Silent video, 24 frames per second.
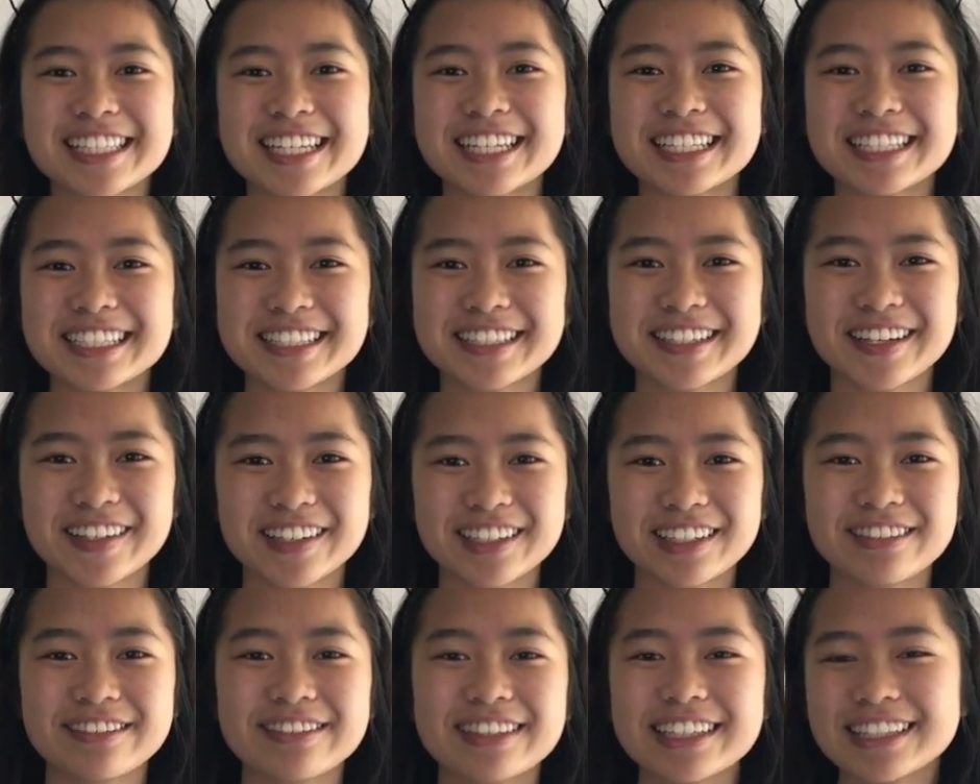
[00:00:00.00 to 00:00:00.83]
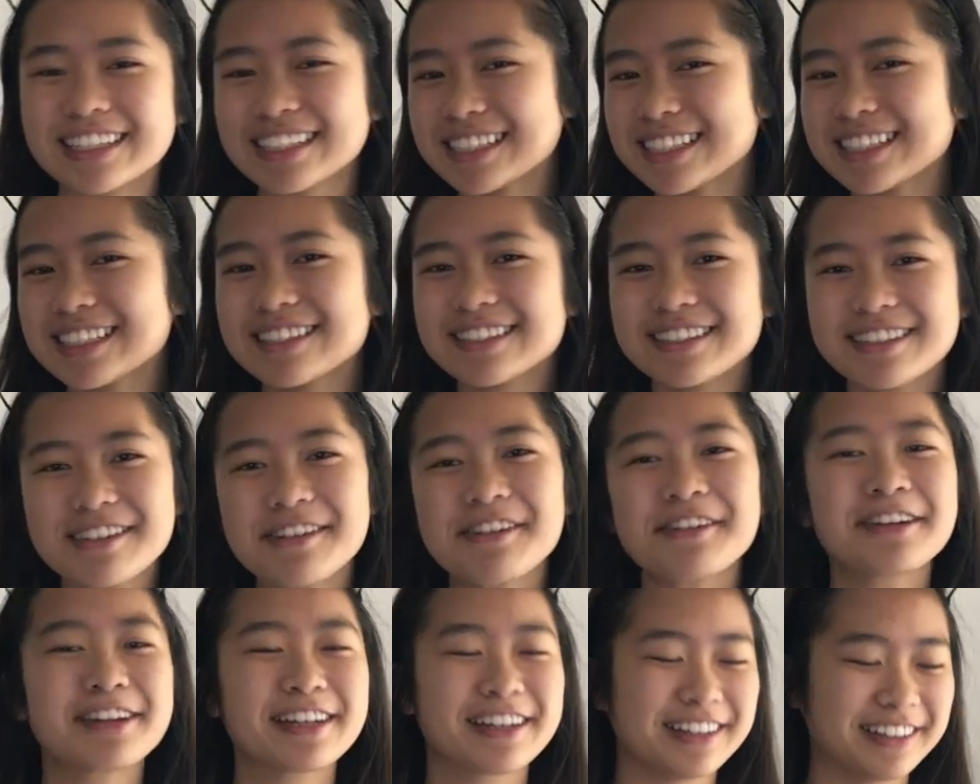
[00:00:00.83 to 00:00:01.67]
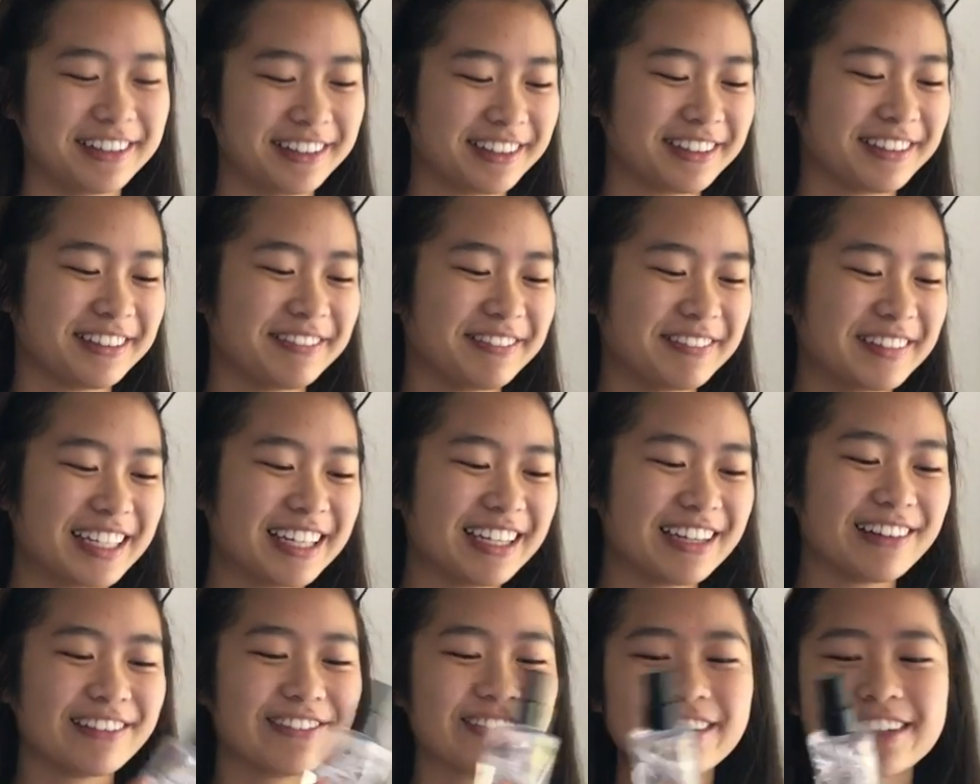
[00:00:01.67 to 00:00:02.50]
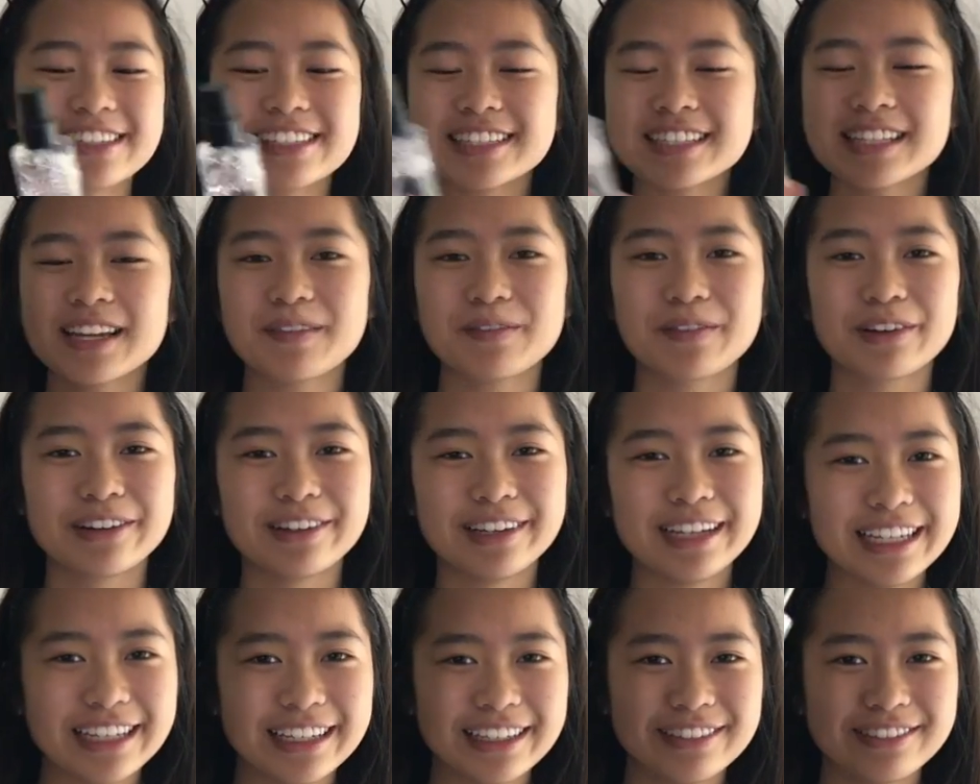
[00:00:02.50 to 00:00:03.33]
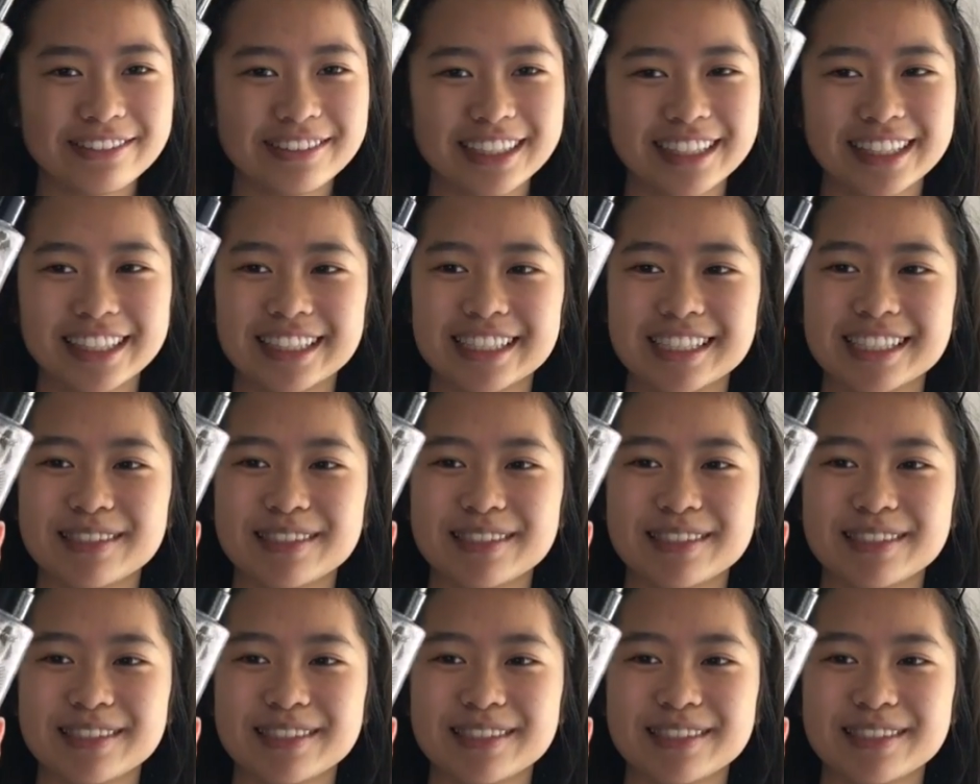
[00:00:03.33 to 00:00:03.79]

get started with this tutorial. First I'm going in with the